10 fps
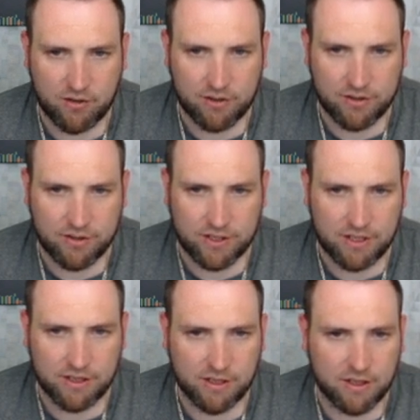You can
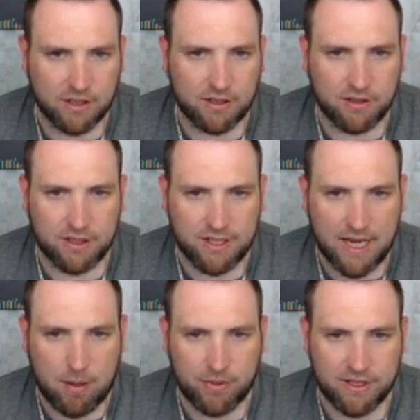see the
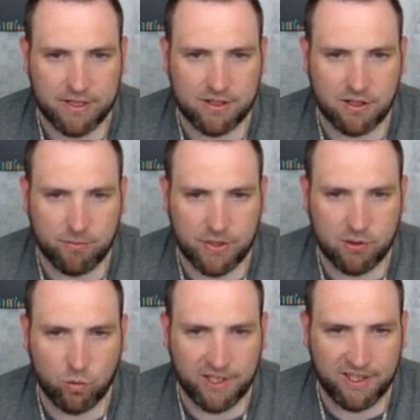dominance of
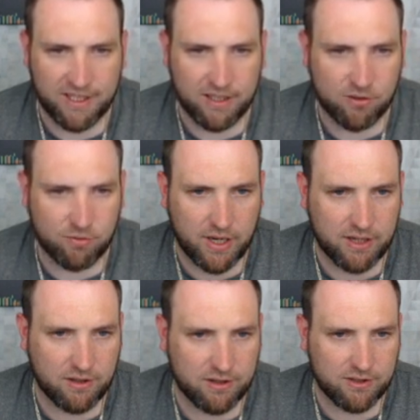Bitcoin and Ether right
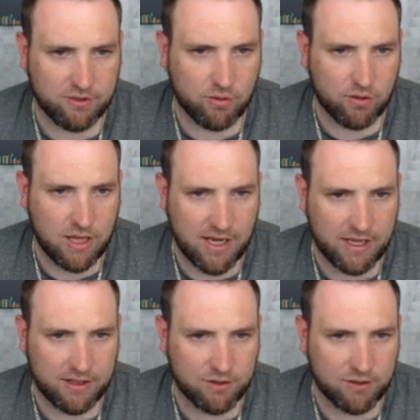here on this little line,